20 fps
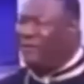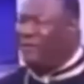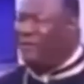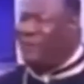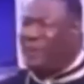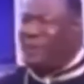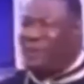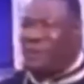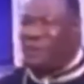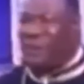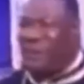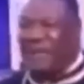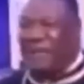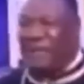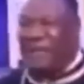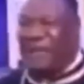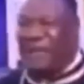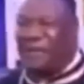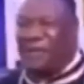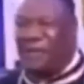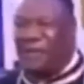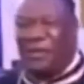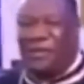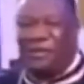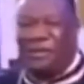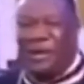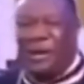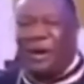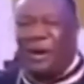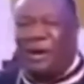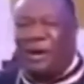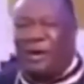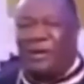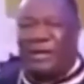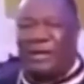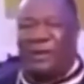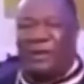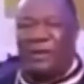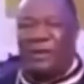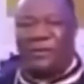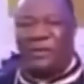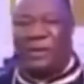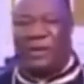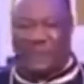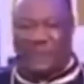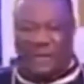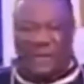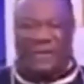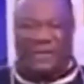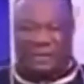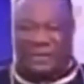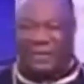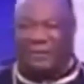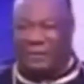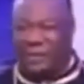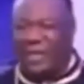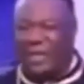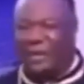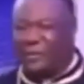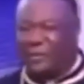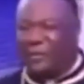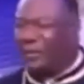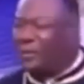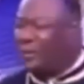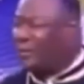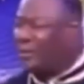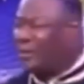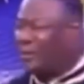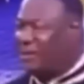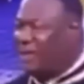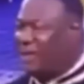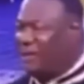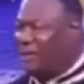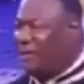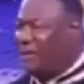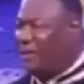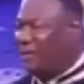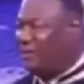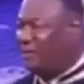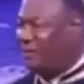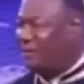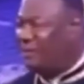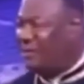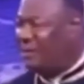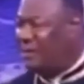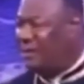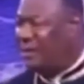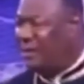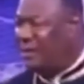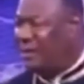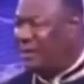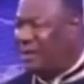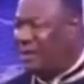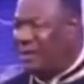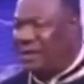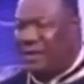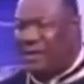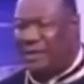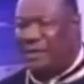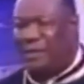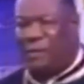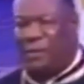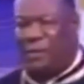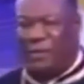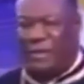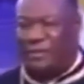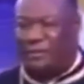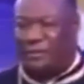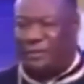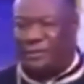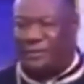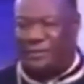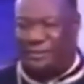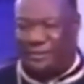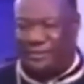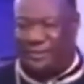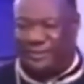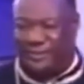in here. Everybody is talking about you and all that was. And I said, the same thing I've told you. It's nothing new. He's the same old devil.